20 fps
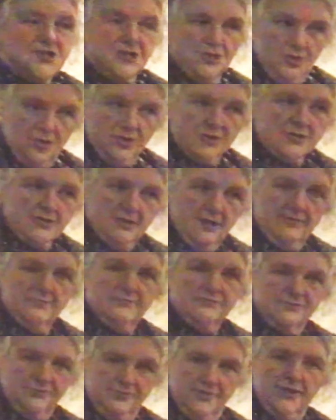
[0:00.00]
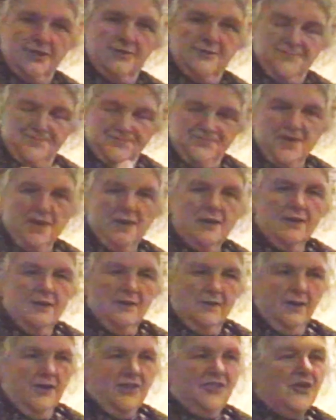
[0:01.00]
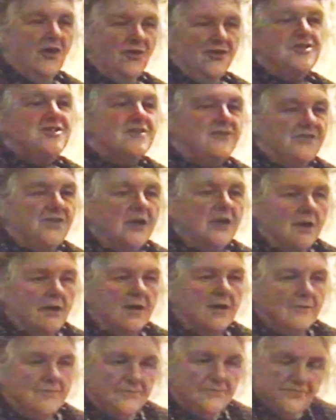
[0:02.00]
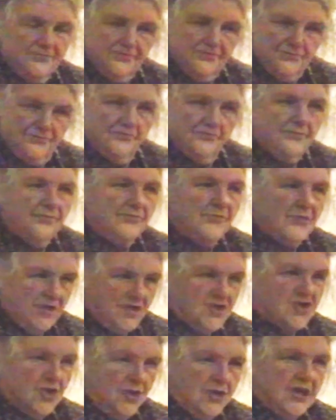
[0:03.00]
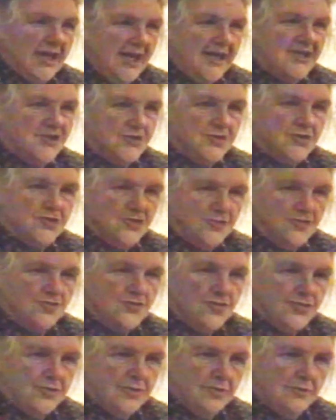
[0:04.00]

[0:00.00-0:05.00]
the sort of authority figure that's going to get at the truth.